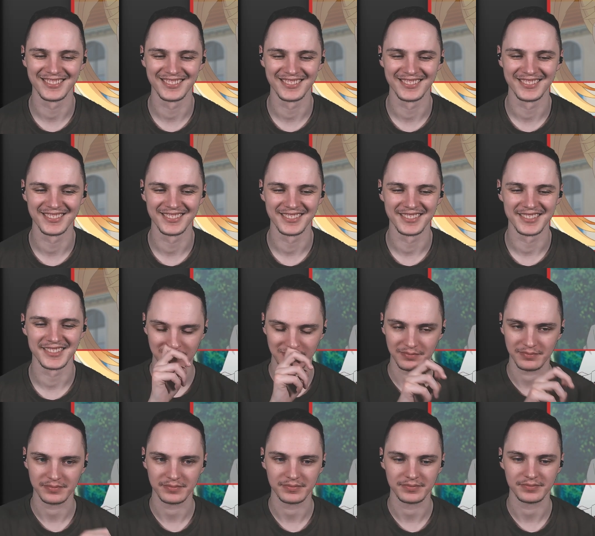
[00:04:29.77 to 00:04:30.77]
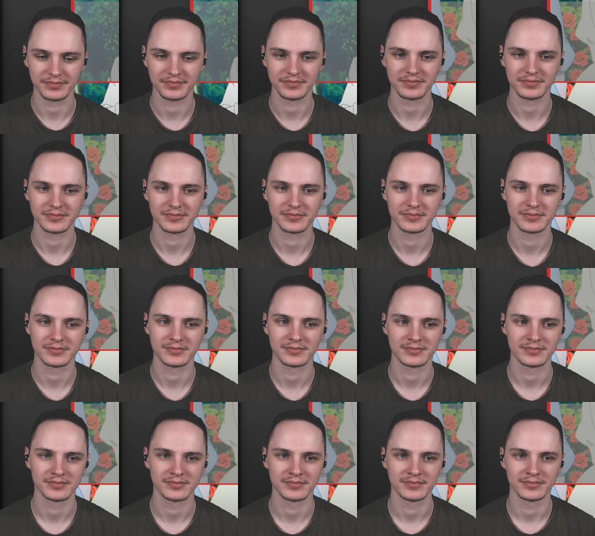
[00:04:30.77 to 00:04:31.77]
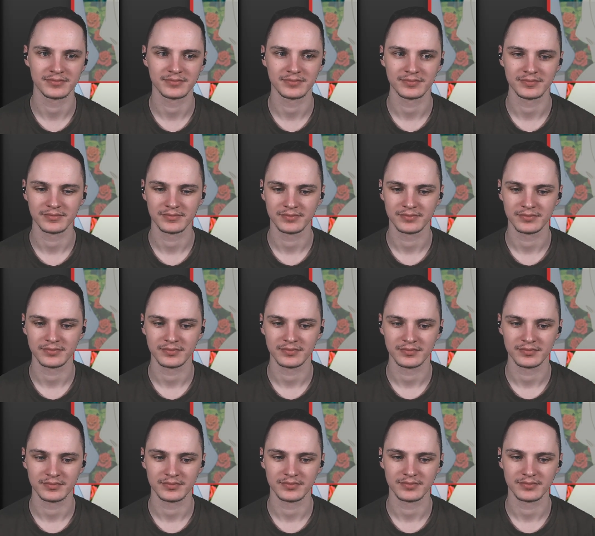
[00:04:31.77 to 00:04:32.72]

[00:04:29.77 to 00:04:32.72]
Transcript: Nothing is said.